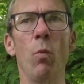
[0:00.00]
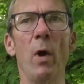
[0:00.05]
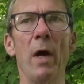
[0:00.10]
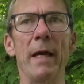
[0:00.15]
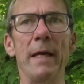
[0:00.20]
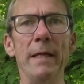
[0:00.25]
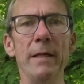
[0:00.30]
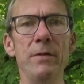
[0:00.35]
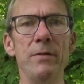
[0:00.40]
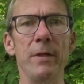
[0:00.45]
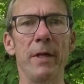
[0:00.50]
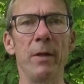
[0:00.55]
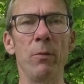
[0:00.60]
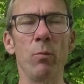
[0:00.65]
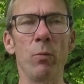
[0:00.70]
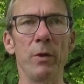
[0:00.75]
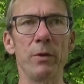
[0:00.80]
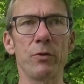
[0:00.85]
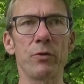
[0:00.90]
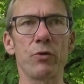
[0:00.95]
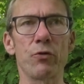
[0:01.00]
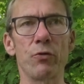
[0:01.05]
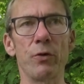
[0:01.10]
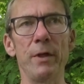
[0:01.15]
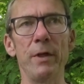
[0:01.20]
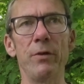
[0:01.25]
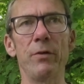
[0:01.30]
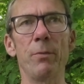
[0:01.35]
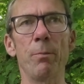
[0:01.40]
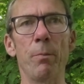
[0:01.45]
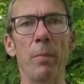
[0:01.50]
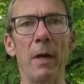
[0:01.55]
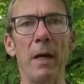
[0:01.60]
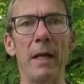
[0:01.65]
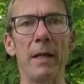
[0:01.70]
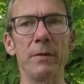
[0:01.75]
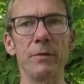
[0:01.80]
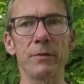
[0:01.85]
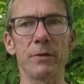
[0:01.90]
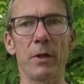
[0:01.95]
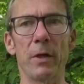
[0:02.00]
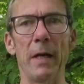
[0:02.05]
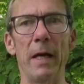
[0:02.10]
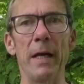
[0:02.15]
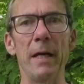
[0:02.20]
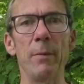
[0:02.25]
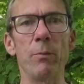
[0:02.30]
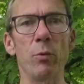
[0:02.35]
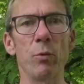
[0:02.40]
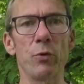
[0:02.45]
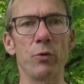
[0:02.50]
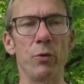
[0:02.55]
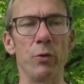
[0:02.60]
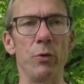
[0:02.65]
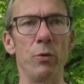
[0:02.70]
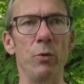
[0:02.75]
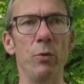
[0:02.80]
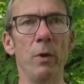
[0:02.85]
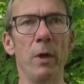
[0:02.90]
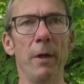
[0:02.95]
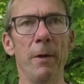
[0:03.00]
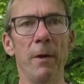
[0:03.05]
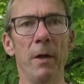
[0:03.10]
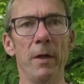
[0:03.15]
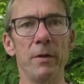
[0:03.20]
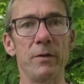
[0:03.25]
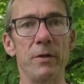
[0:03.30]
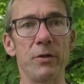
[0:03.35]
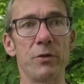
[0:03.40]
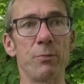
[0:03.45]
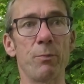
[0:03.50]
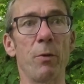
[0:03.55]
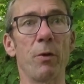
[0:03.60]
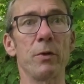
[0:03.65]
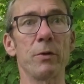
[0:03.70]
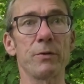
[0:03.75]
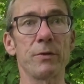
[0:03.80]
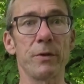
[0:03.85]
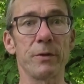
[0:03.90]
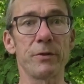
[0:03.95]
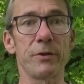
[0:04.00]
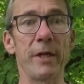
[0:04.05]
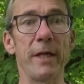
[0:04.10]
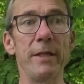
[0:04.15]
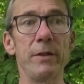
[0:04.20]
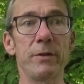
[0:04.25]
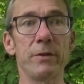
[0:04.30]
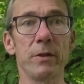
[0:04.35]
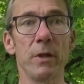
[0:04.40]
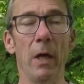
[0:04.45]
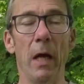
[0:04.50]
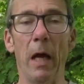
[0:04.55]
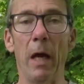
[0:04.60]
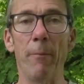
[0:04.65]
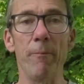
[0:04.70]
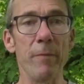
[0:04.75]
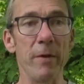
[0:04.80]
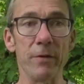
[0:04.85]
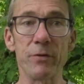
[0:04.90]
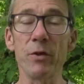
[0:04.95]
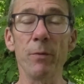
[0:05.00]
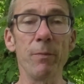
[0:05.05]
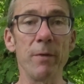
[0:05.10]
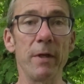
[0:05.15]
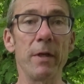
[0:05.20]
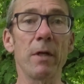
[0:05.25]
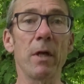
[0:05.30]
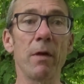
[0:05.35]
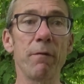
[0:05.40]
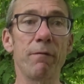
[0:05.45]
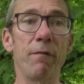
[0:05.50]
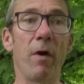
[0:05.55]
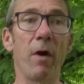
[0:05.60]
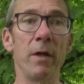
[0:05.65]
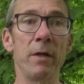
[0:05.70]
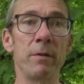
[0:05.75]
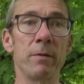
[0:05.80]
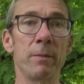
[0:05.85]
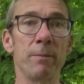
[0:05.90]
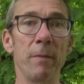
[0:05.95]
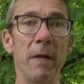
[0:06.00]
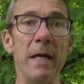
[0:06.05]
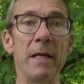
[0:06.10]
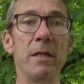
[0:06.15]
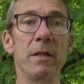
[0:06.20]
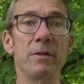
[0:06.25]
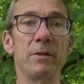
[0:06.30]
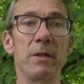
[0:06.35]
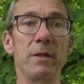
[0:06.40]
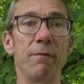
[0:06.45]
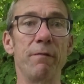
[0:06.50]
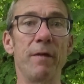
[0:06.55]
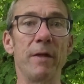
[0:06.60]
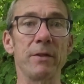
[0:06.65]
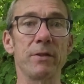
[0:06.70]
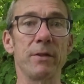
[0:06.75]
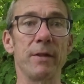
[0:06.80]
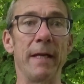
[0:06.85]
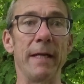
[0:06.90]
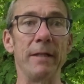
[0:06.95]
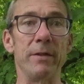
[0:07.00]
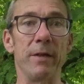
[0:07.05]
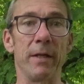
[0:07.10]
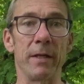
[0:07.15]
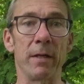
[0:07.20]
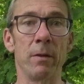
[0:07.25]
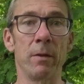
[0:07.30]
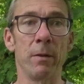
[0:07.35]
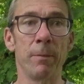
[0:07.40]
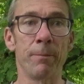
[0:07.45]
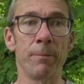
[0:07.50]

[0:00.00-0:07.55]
ways in which trees and plants are able to disperse their seeds. It's something that I find endlessly fascinating.